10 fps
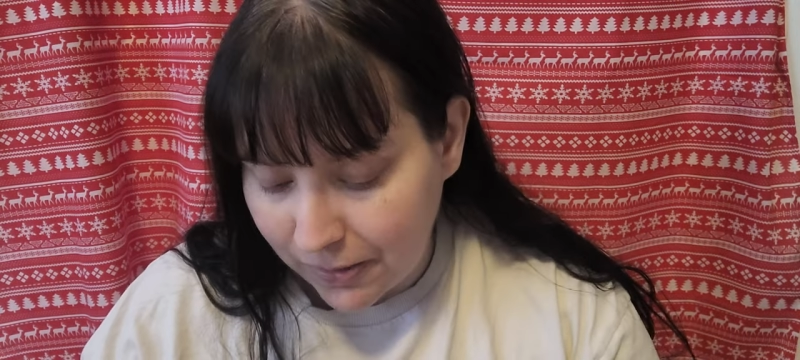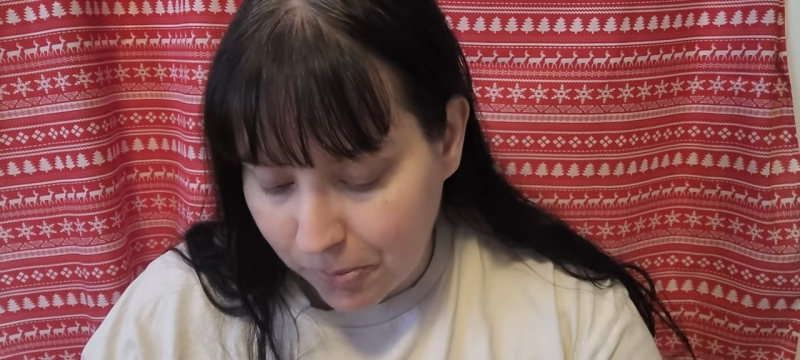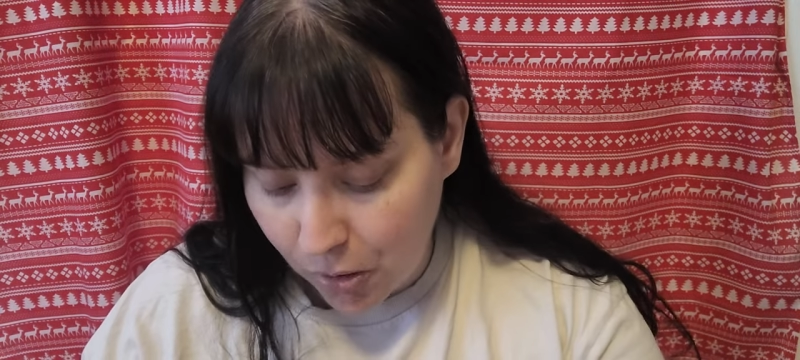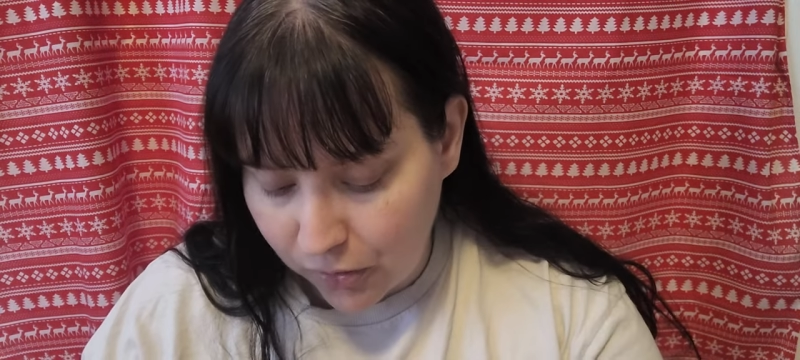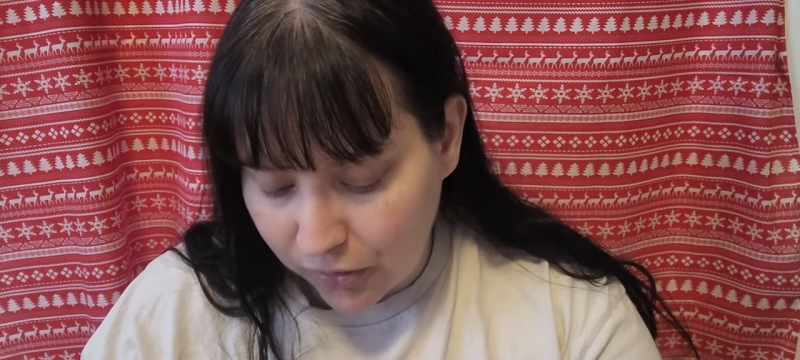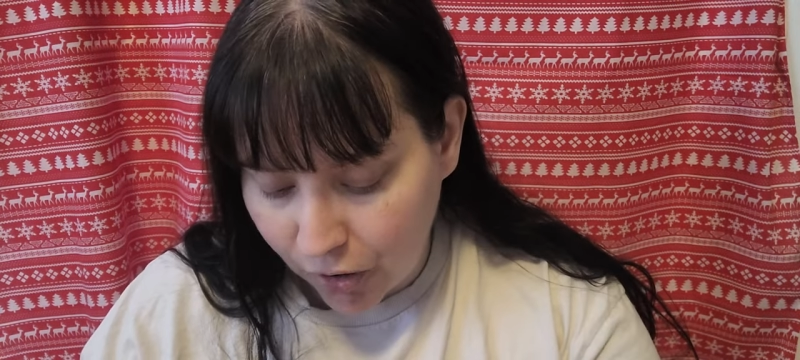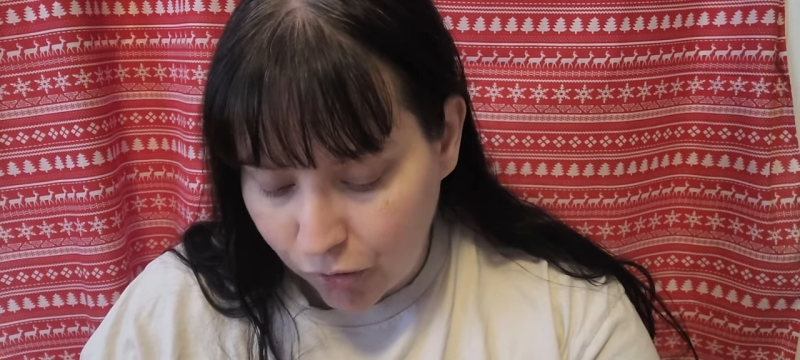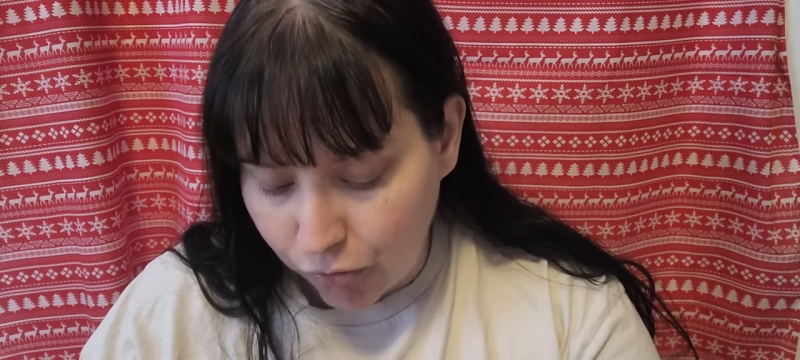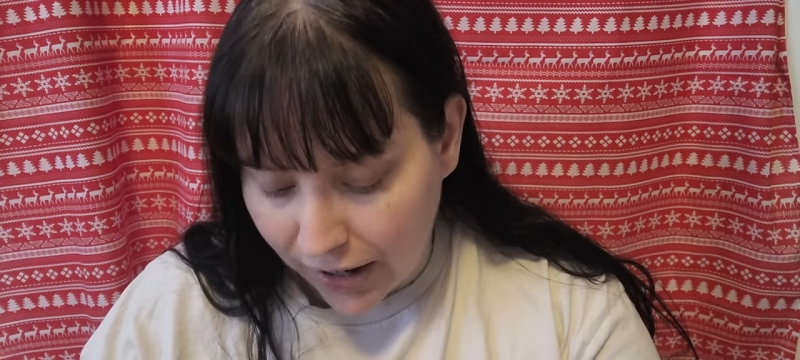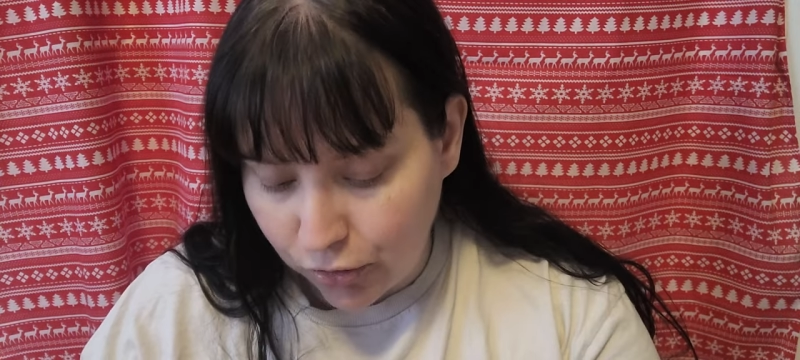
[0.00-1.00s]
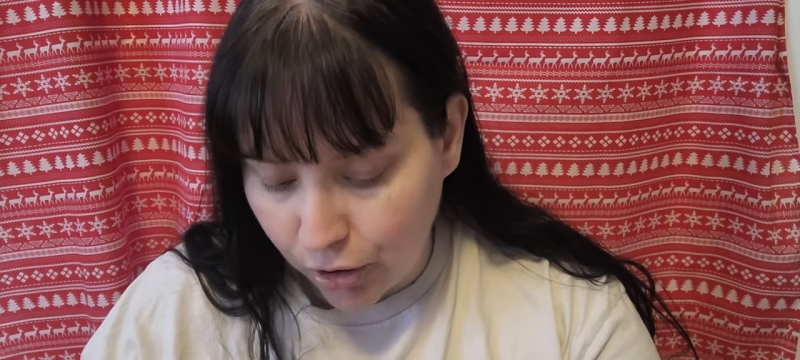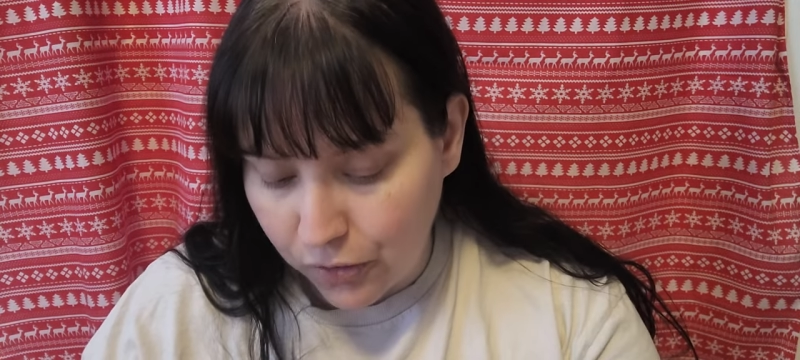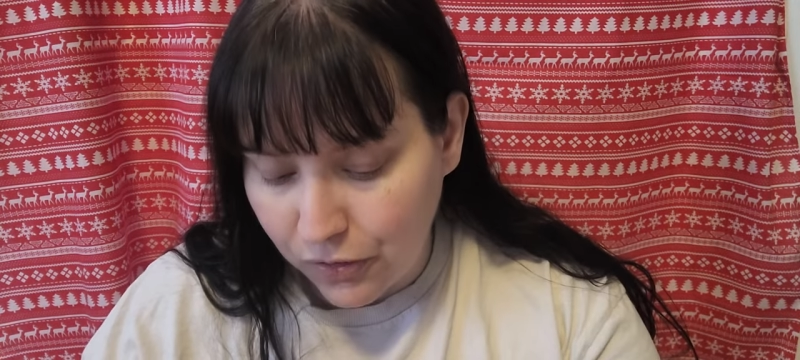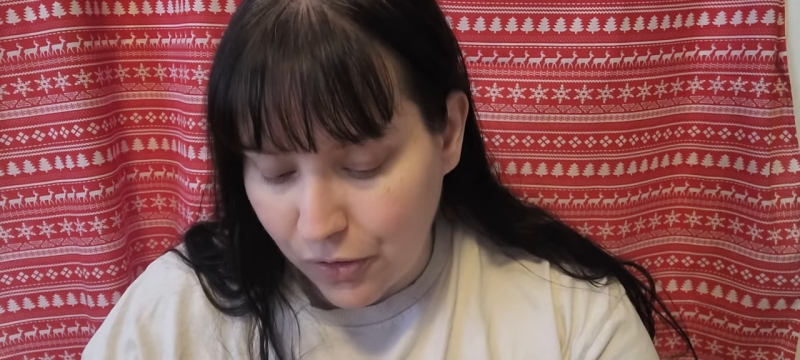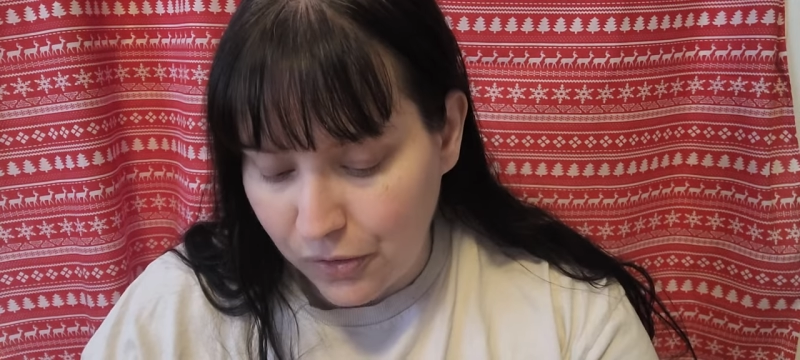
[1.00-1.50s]
box
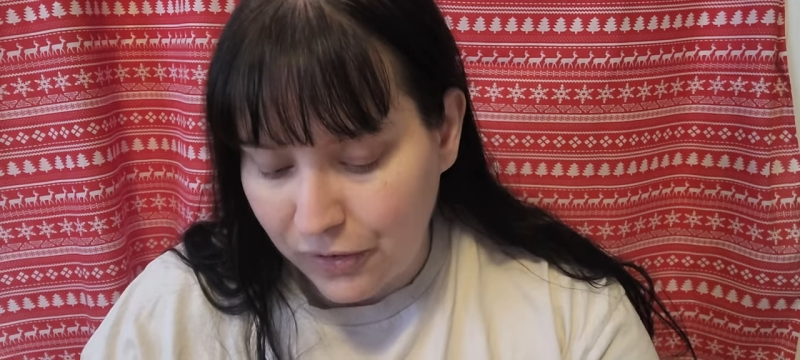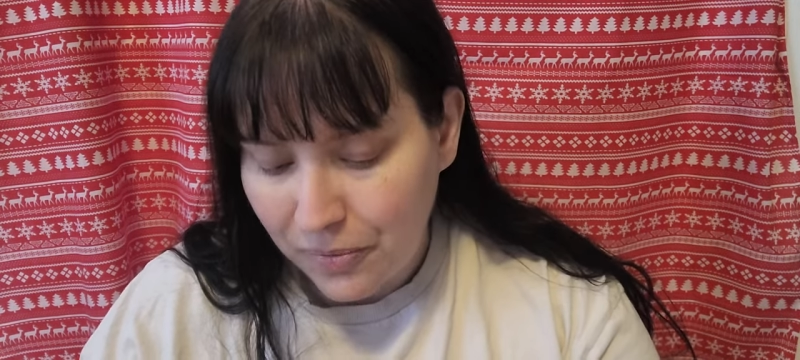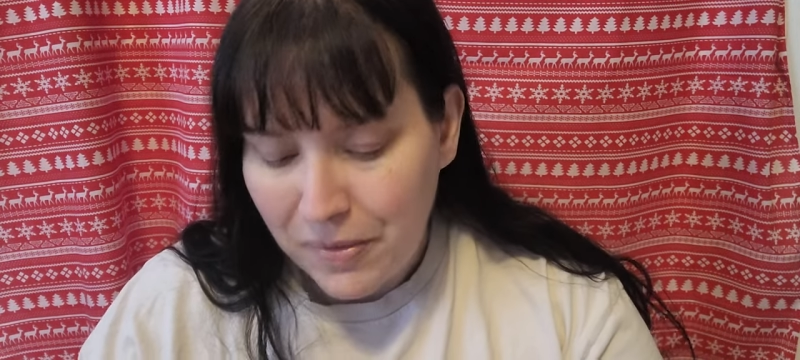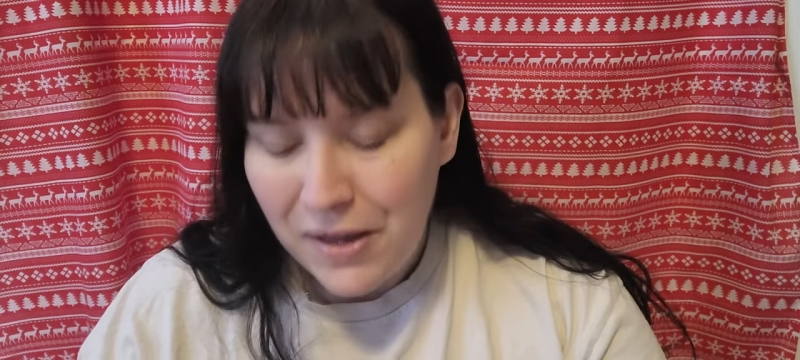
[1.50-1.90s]
retro socks.